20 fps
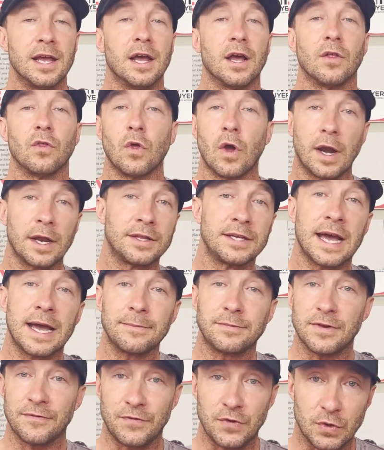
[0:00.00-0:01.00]
A lot of
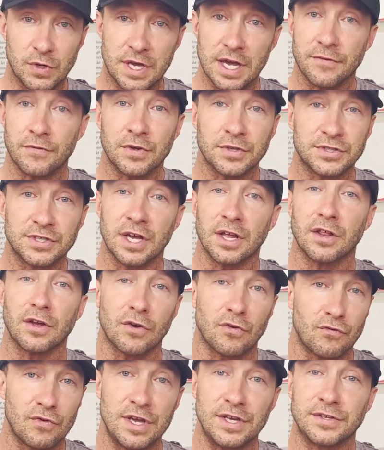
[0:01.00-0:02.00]
times, if you give a seller
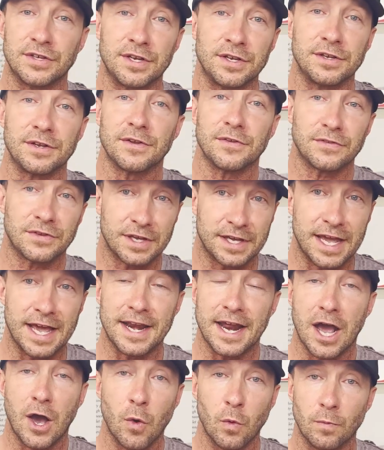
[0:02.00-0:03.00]
a reason to get
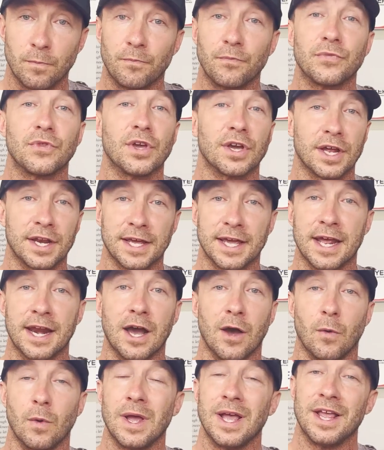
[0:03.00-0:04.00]
out, they're going to get
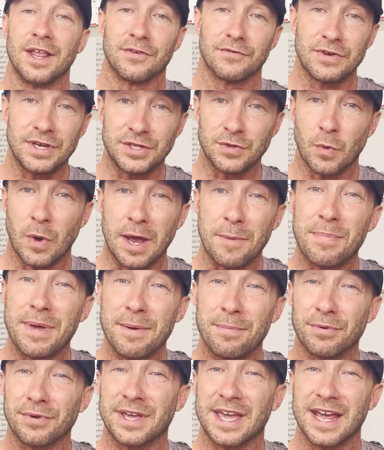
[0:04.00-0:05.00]
out. The reason why
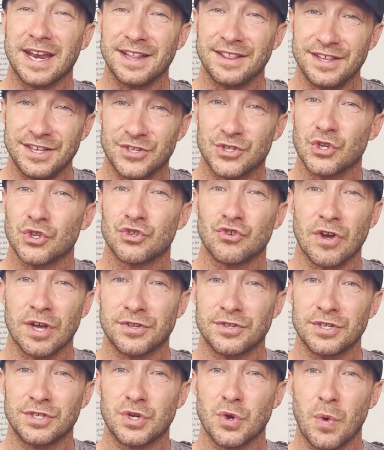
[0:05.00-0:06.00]
people get in these distress
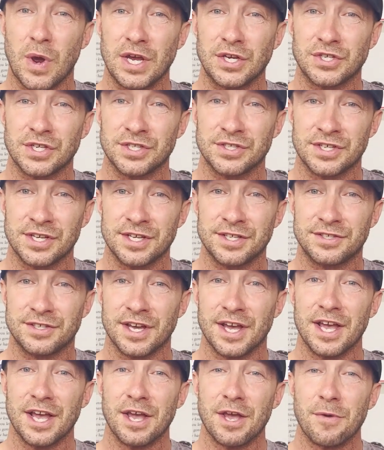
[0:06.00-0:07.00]
situations is
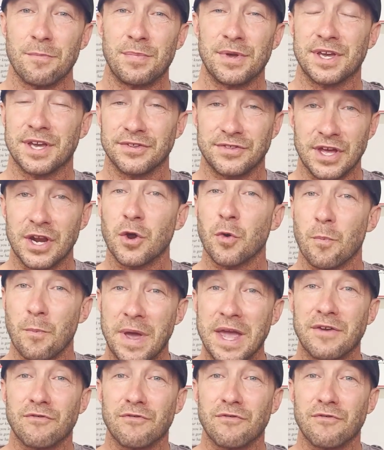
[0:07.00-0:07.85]
because they don't make